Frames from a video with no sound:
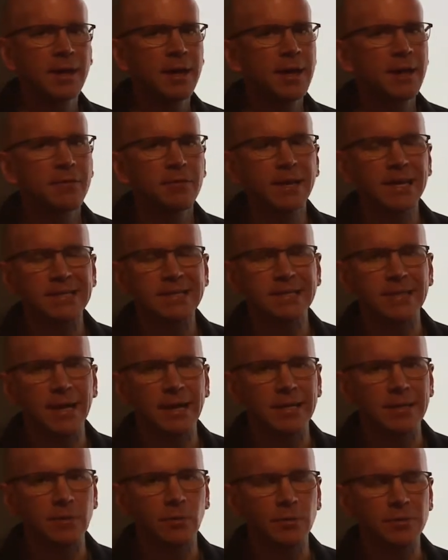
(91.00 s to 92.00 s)
That's not
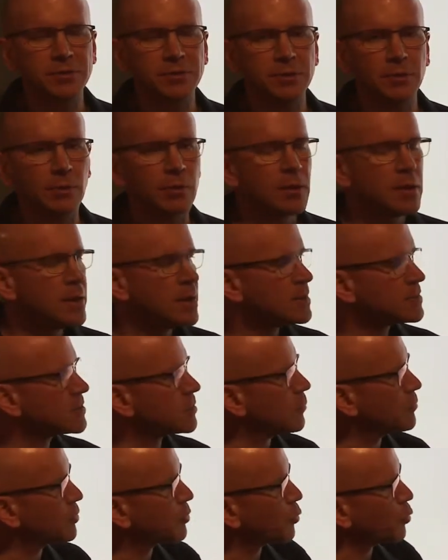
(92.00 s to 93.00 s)
equal to 0.
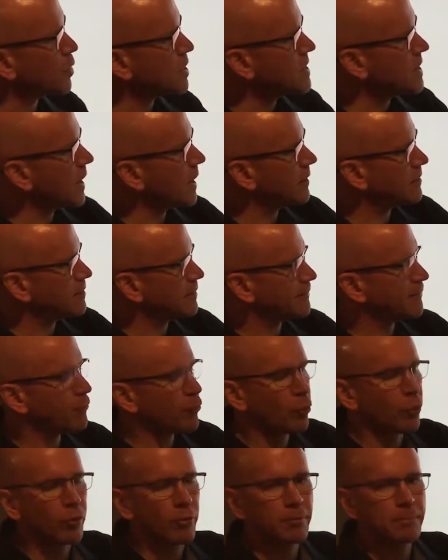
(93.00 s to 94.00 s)
So 3 out of the
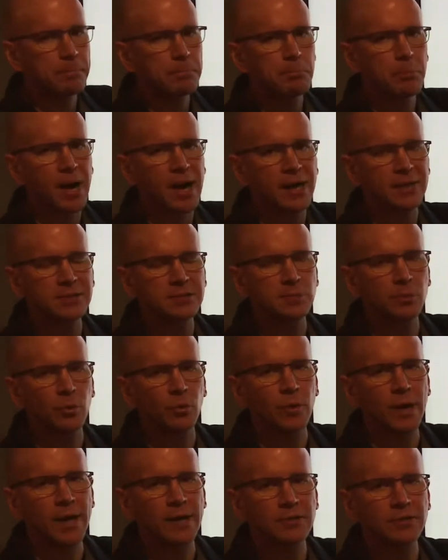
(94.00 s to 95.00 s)
4 possible
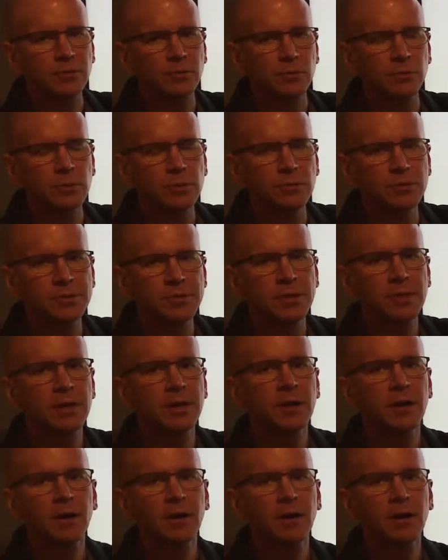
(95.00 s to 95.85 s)
rational roots